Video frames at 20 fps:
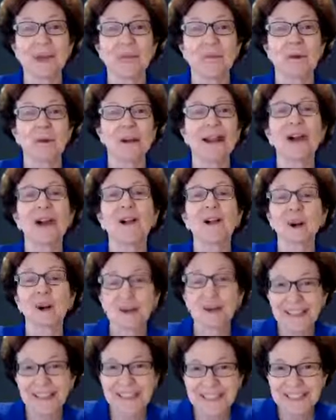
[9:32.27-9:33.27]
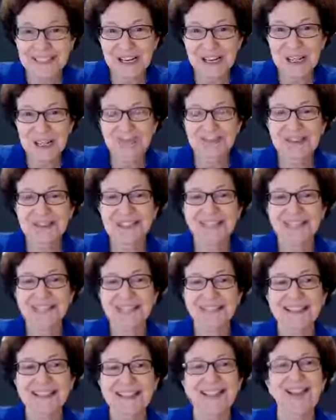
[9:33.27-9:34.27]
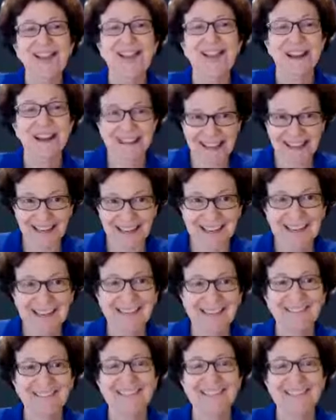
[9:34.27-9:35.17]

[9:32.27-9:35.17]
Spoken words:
but I'll hold any judgment until, again,